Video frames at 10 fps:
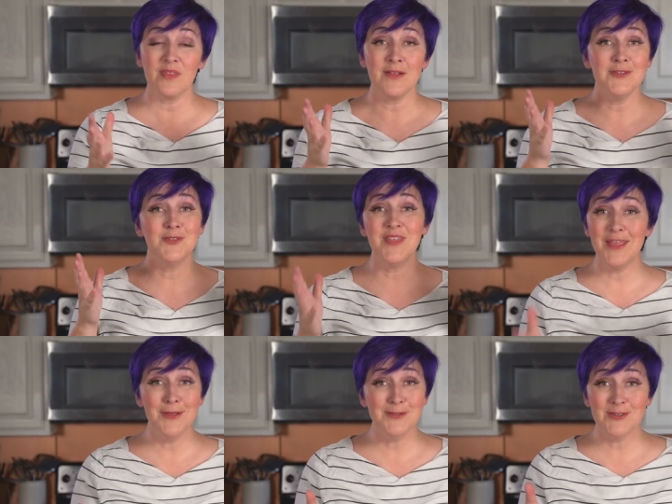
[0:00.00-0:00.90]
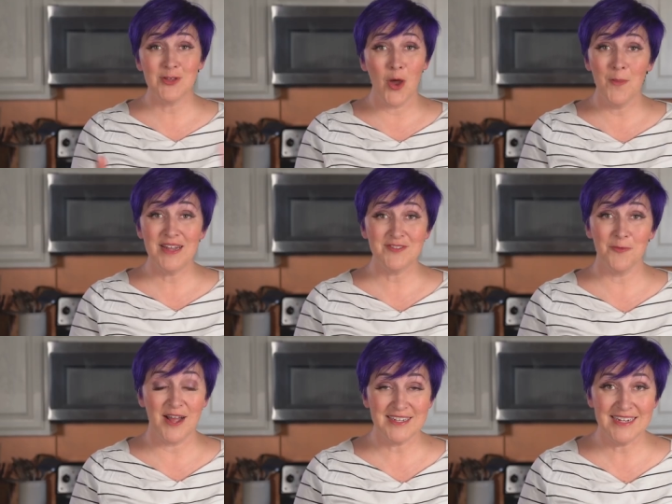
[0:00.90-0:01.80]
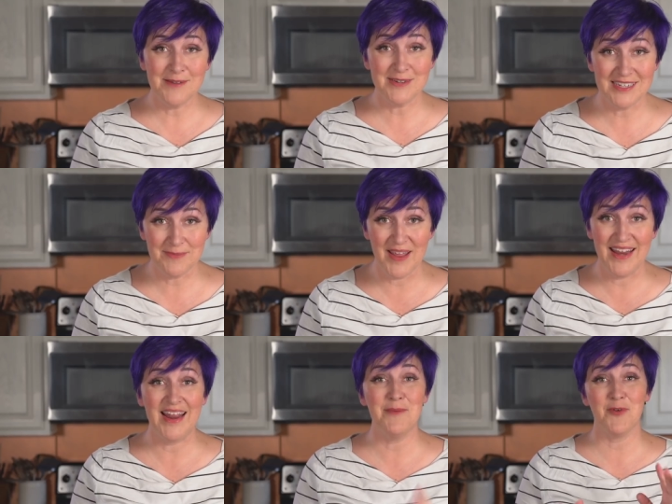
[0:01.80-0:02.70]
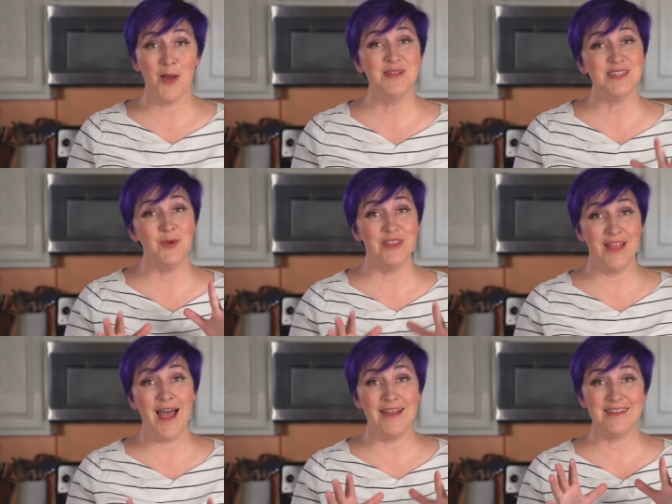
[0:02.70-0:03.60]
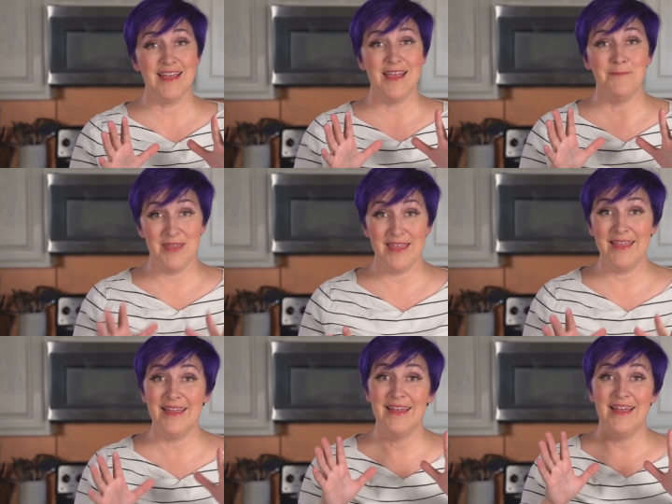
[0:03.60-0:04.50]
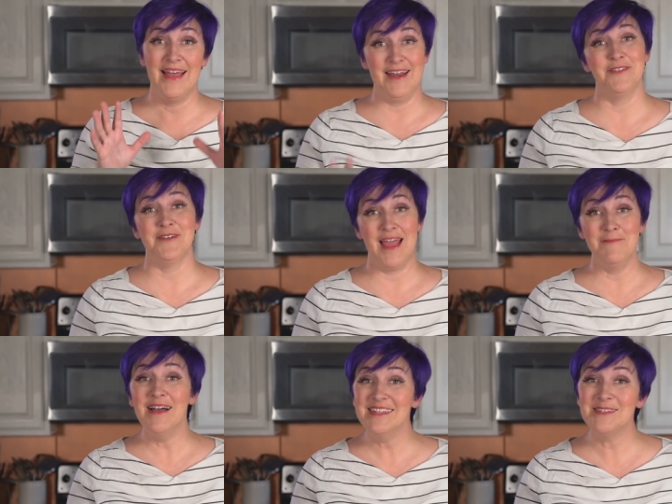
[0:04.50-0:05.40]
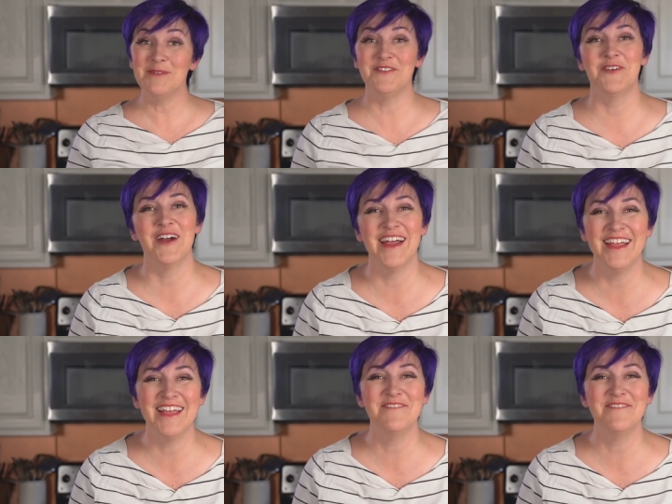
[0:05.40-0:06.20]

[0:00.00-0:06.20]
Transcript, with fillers: So thank you so much for watching and participating, and I promise it will not be another 9 months before I come